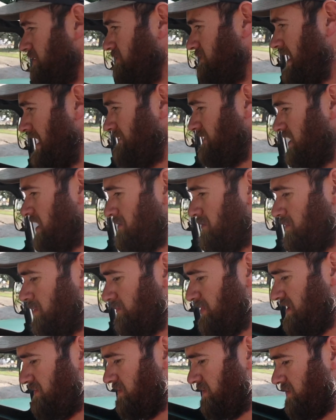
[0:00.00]
have a couple more
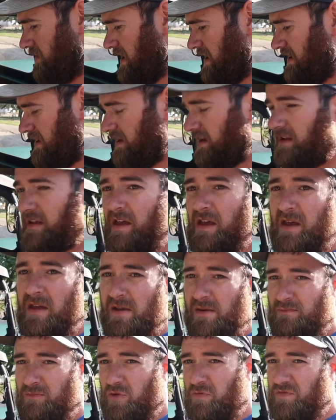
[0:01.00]
people ride in it,
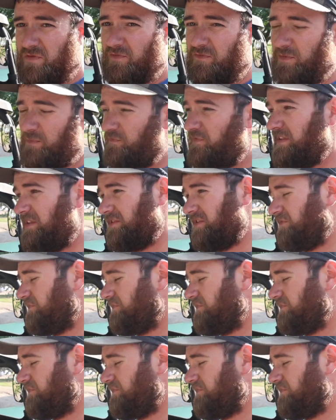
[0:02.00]
moving from field to